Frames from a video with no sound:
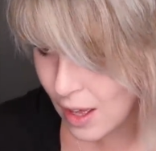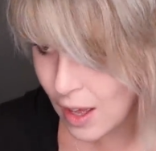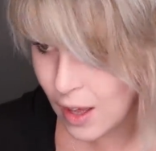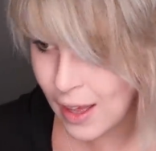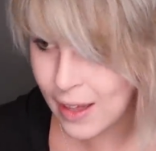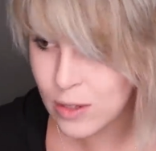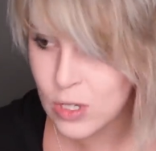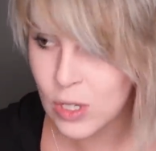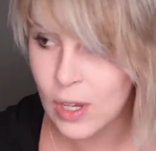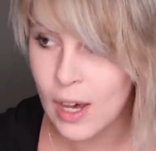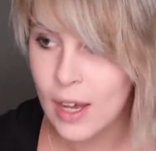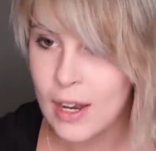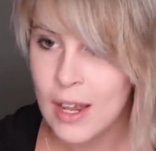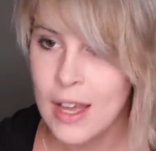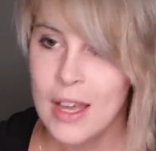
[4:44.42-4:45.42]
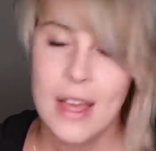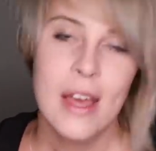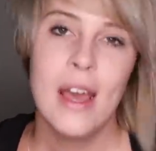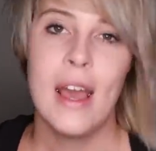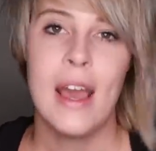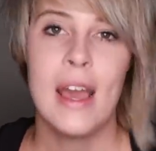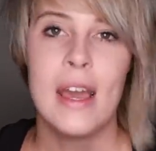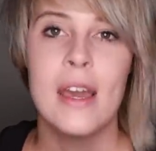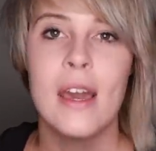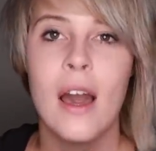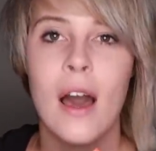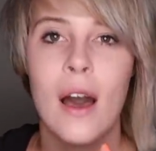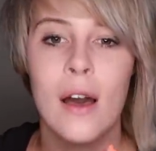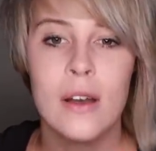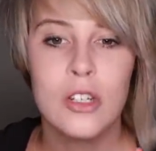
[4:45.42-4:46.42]
Uh, I also got a
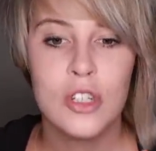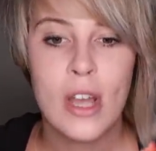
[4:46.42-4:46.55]
uh,